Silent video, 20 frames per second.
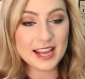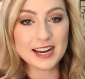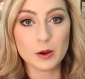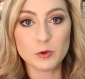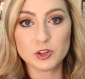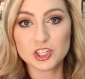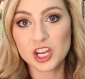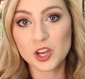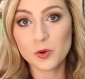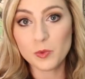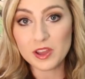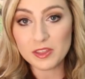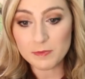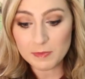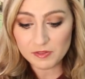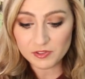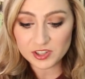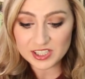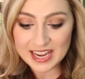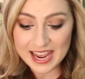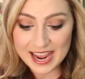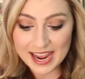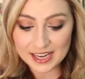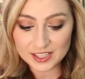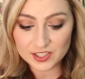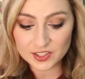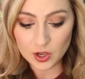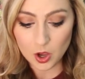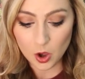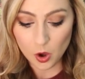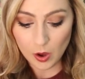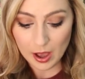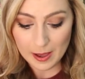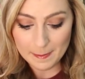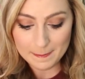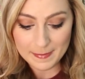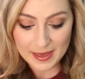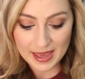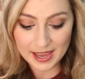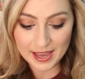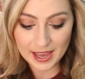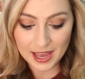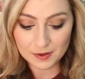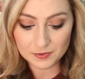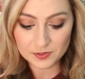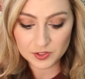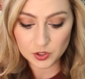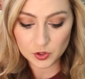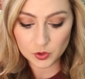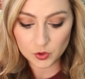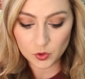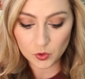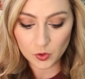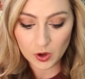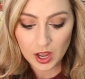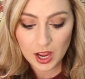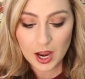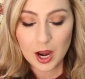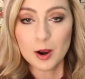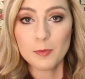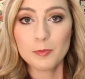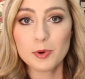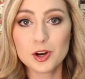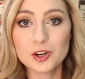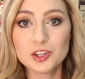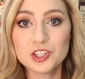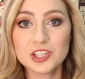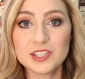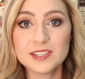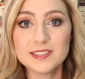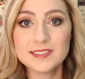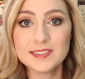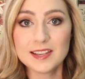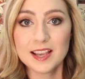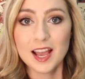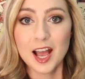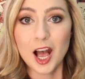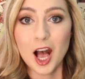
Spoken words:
and I wish I could wear them every day, so I may have to purchase